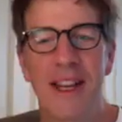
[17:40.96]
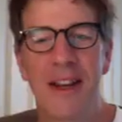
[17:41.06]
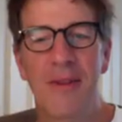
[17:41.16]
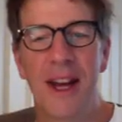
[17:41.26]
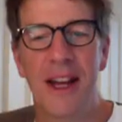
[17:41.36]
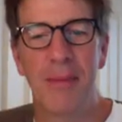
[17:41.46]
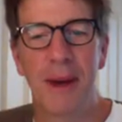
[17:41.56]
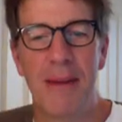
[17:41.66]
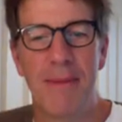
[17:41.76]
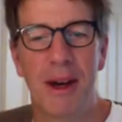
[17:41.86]
need fax
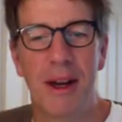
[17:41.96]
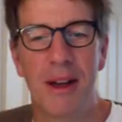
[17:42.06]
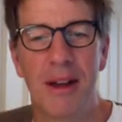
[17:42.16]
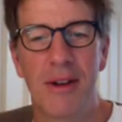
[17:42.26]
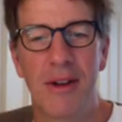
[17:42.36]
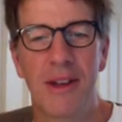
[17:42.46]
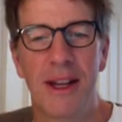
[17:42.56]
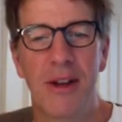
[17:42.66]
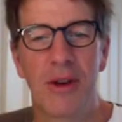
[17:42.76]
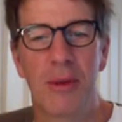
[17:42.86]
paper, or is
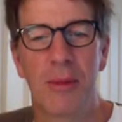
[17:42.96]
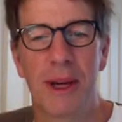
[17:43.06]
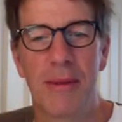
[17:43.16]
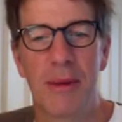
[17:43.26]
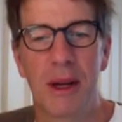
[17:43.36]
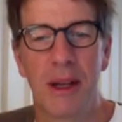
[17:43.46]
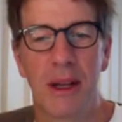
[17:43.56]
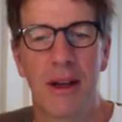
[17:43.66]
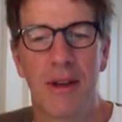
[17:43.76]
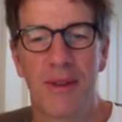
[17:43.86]
it normal paper?
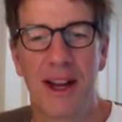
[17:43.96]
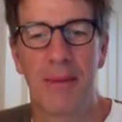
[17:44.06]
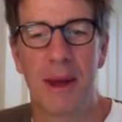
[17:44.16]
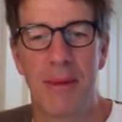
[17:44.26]
No, it's fax paper.